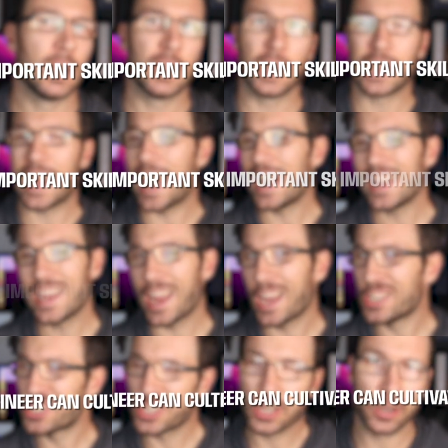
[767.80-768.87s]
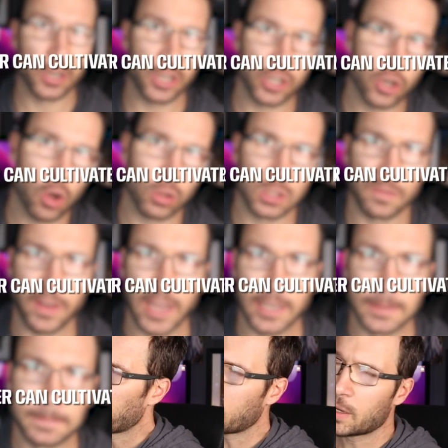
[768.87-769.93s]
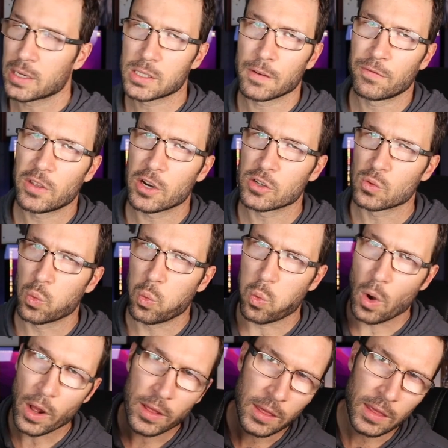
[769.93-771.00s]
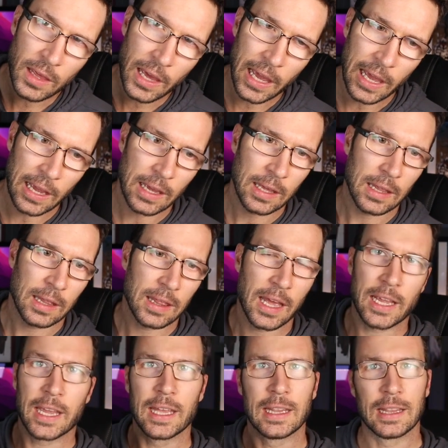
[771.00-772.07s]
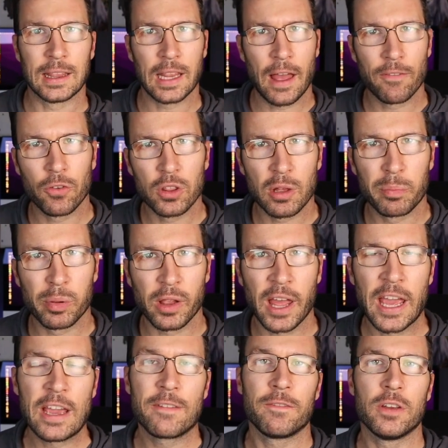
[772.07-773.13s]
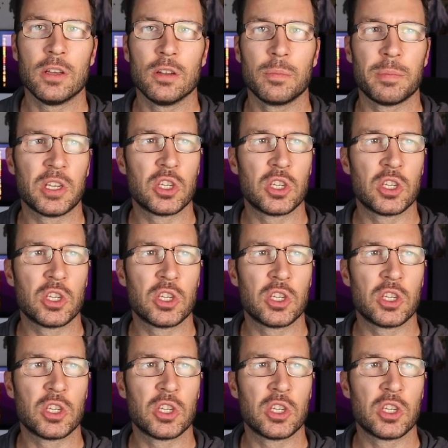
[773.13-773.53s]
that any engineer can cultivate. Because if there's one thing that can level the playing field